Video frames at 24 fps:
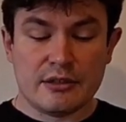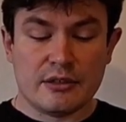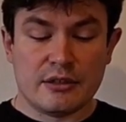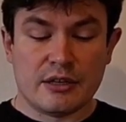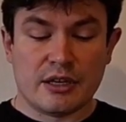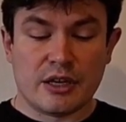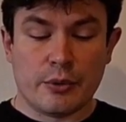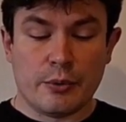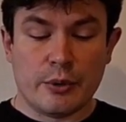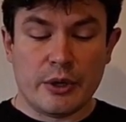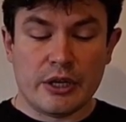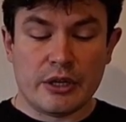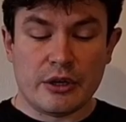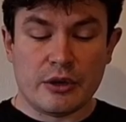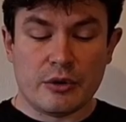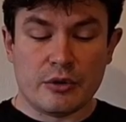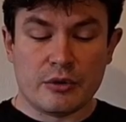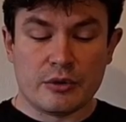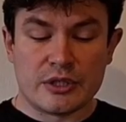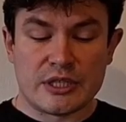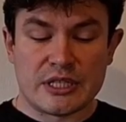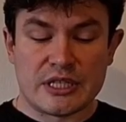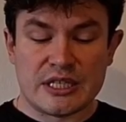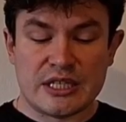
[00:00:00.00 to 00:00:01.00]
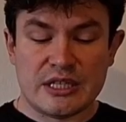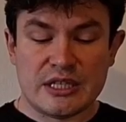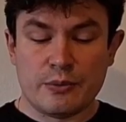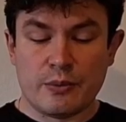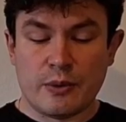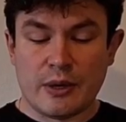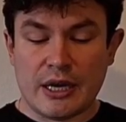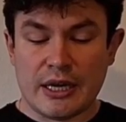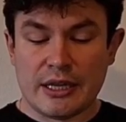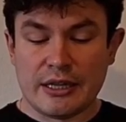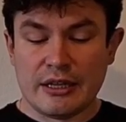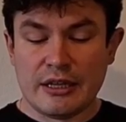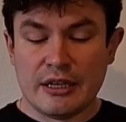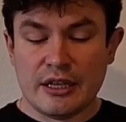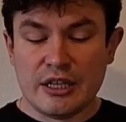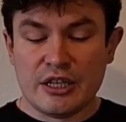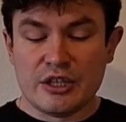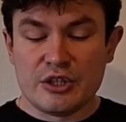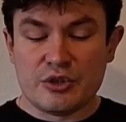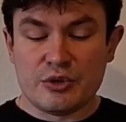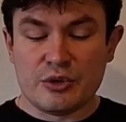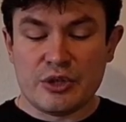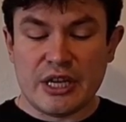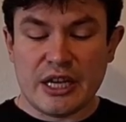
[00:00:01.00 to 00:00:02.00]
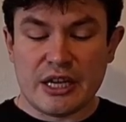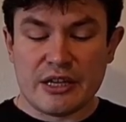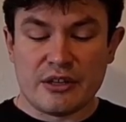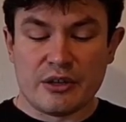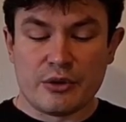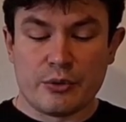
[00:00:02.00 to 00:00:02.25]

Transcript: queen on c1 together